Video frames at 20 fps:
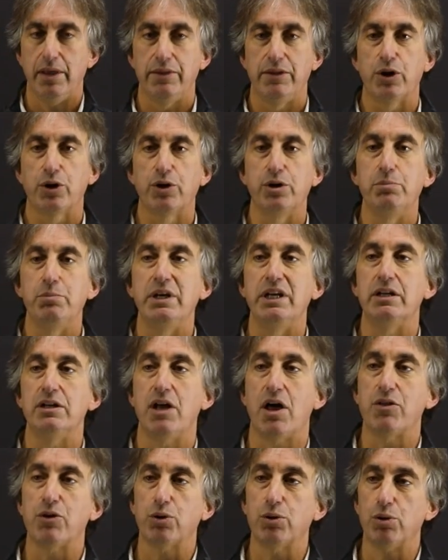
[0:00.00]
There could be
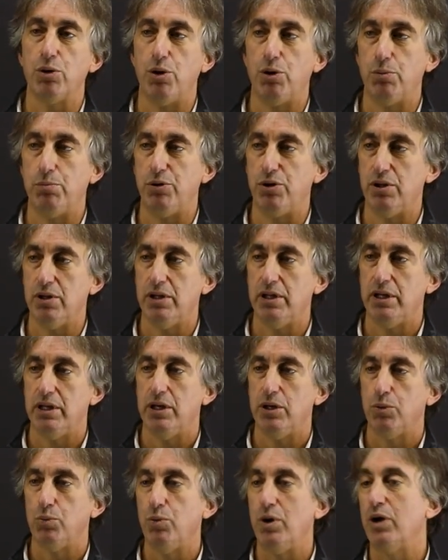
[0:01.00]
another global
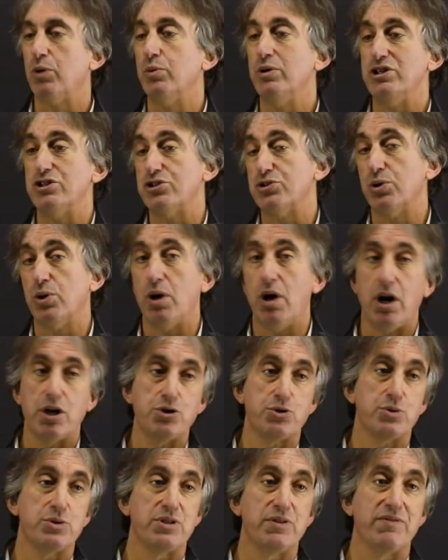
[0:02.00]
where we store
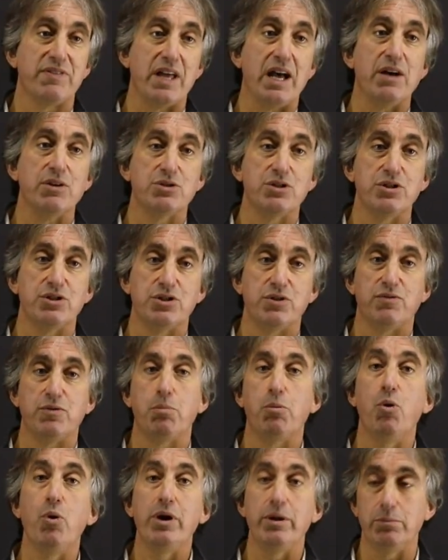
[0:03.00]
hundreds of thousands of
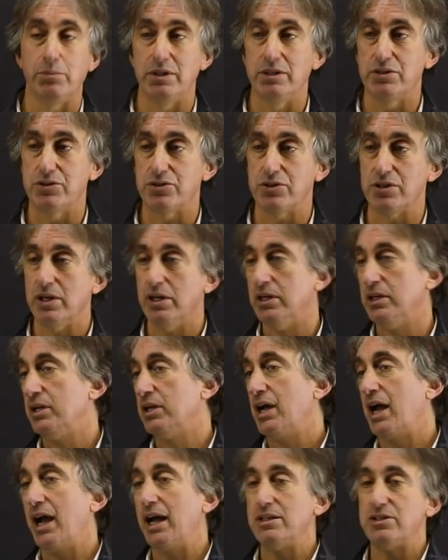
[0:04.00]
appointments,
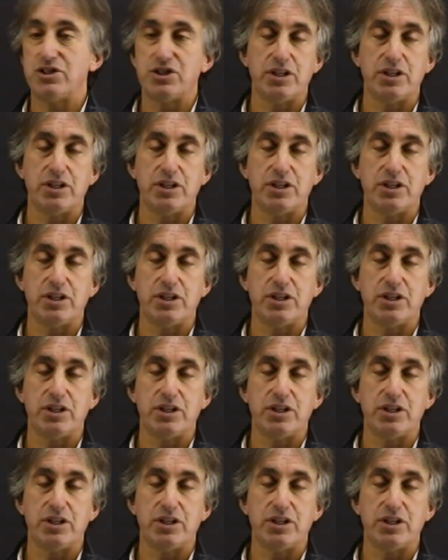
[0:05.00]
and